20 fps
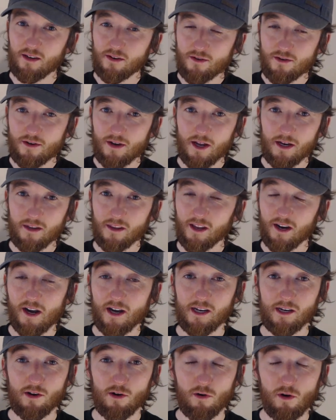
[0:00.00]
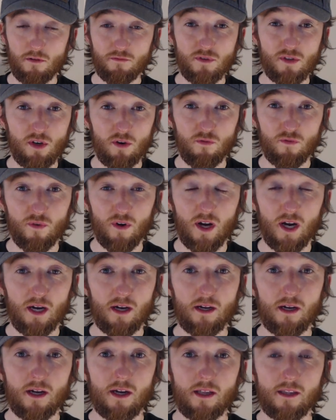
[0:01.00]
none that I know of so
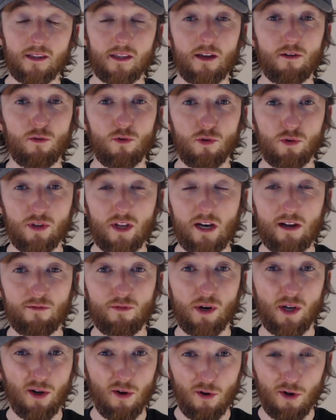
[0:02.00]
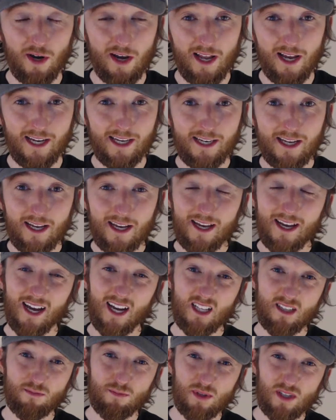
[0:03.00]
far, they're all delivering online.
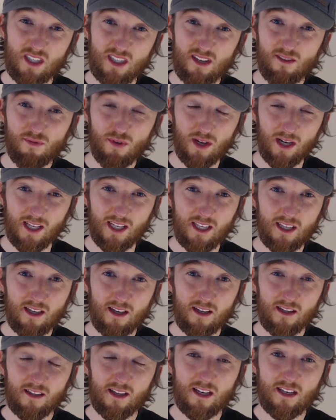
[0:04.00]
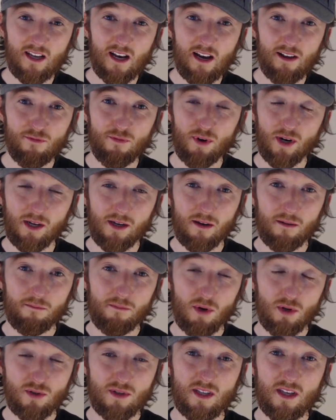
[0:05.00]
And specifically, they're delivering
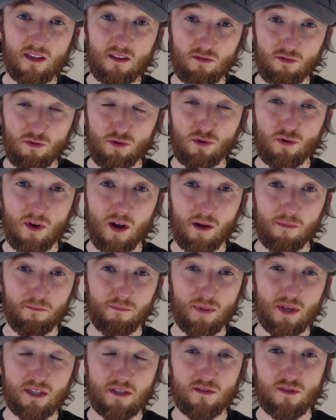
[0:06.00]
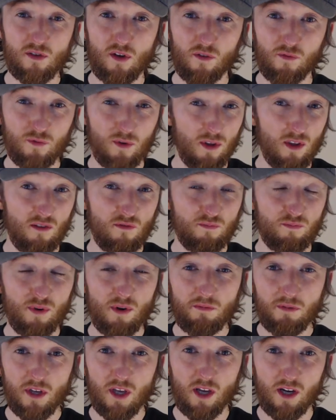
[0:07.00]
mostly through a piece of software that you've
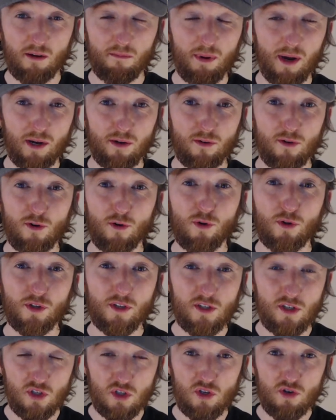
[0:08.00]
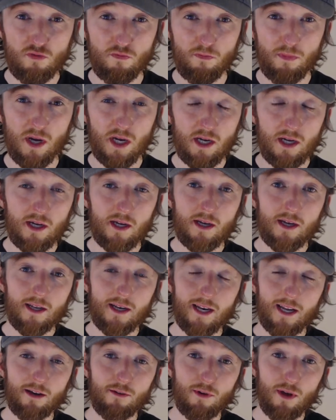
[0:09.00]
probably heard about called Zoom.
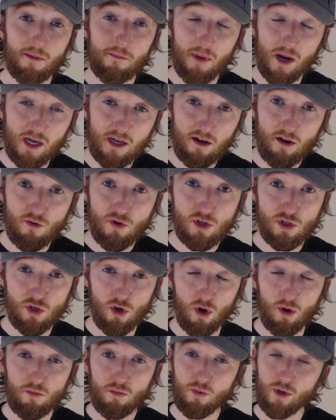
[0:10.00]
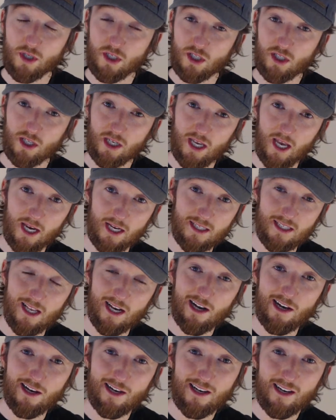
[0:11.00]
Now, in my current job, which again is
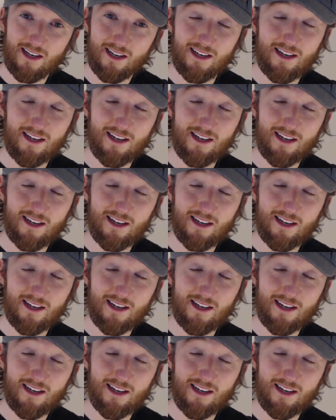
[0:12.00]
in